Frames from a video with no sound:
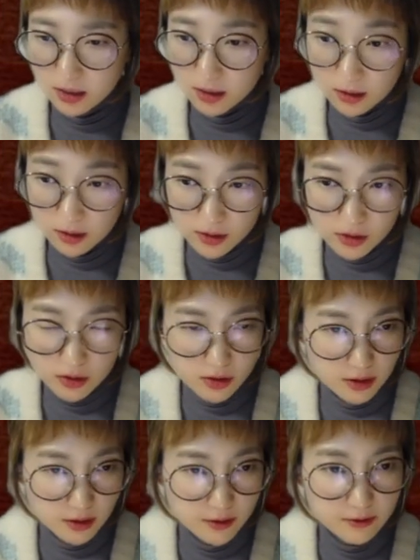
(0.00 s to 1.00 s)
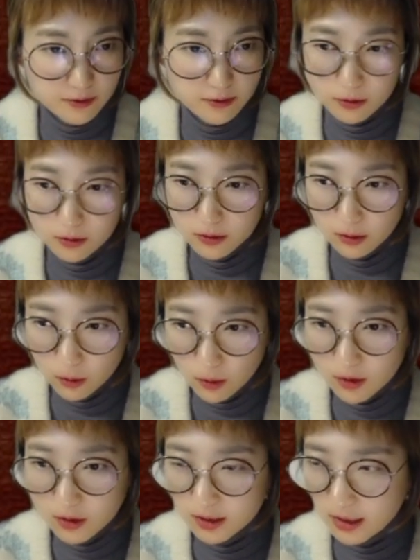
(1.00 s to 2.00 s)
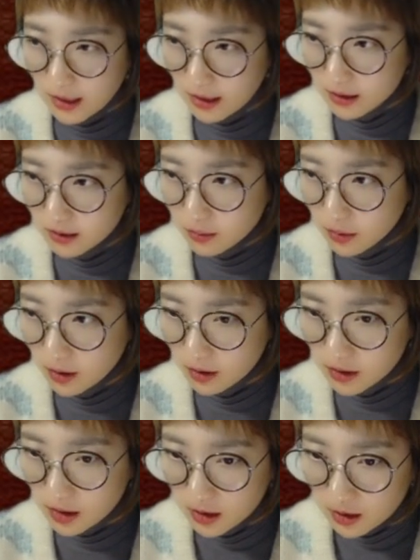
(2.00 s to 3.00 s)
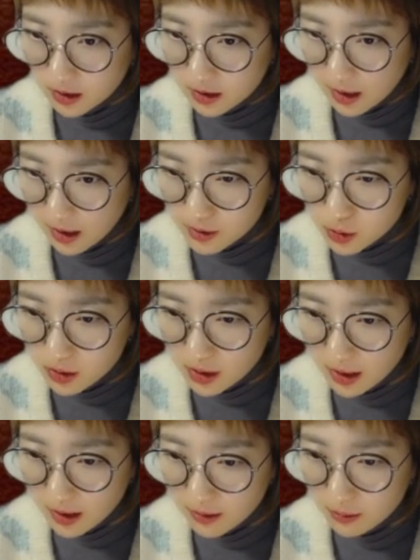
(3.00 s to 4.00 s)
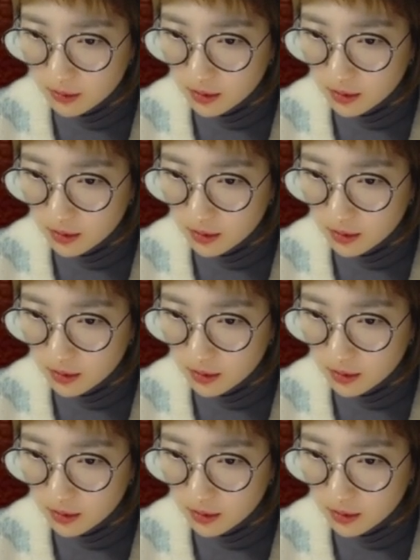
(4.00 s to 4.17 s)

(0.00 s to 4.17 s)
initiative on the lower side, but the actual game,